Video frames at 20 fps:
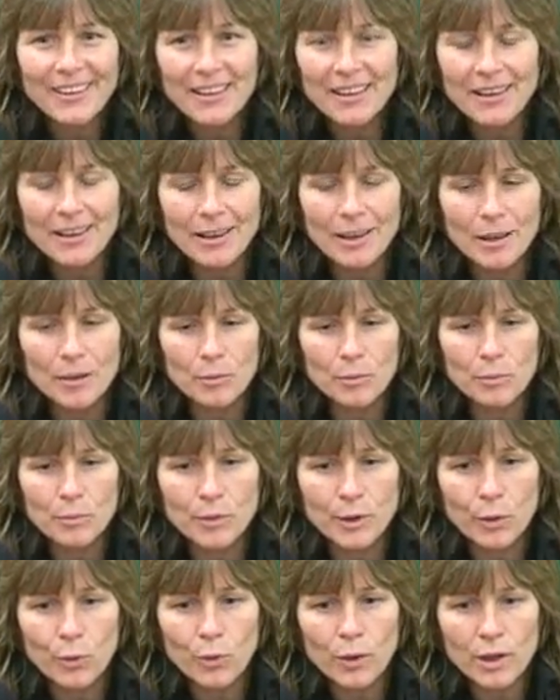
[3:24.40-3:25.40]

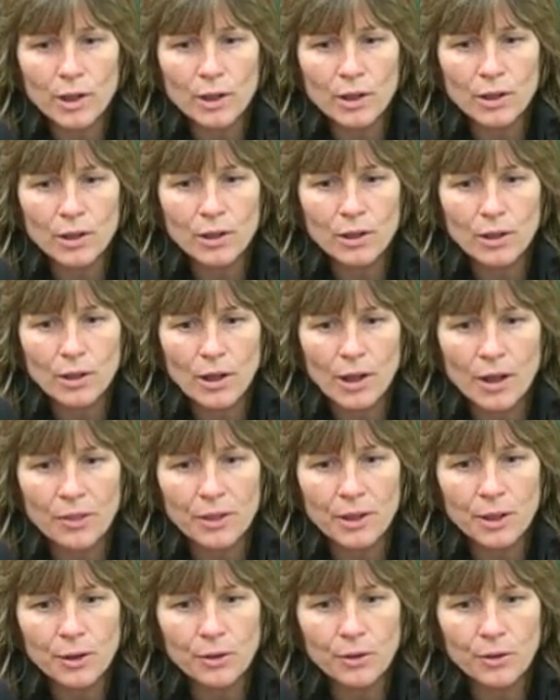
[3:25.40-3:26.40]
But we, I
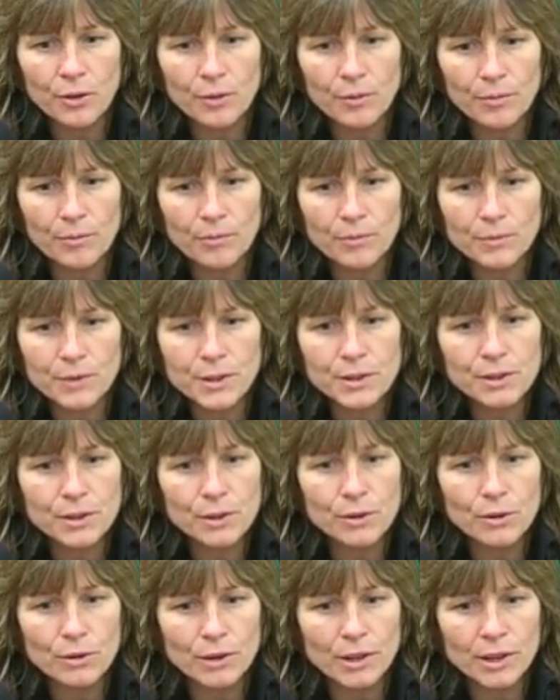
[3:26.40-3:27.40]
think, are
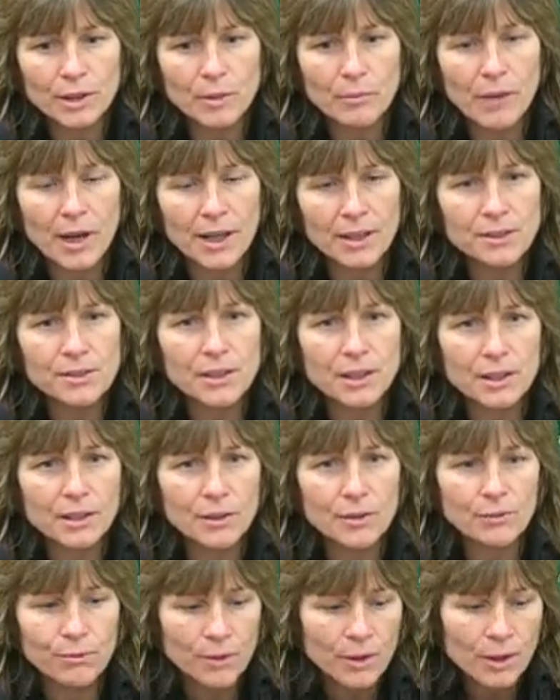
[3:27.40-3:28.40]
still in the
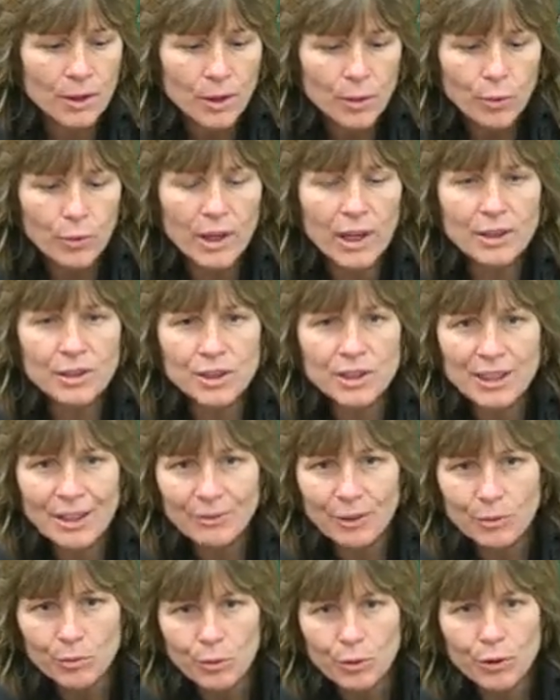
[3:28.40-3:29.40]
mindset of we just have
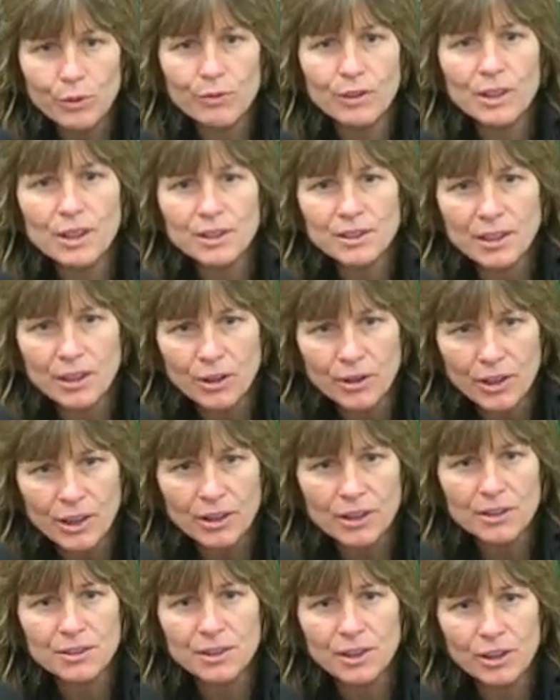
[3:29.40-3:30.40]
to improve in this area,
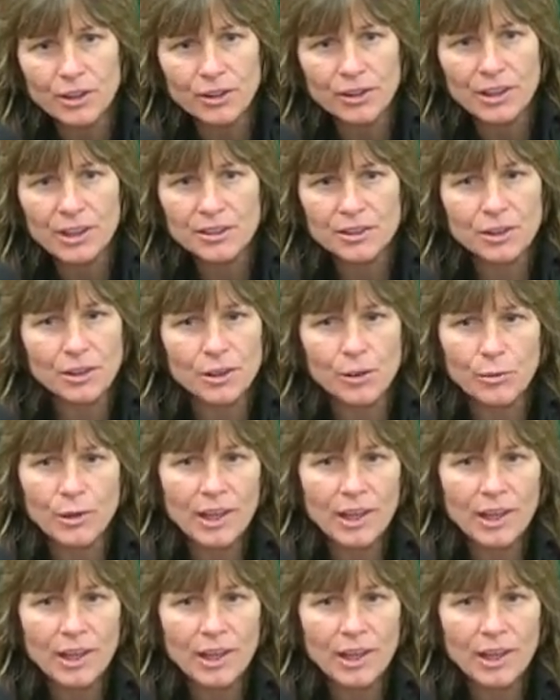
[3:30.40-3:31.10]
in this area, in this area.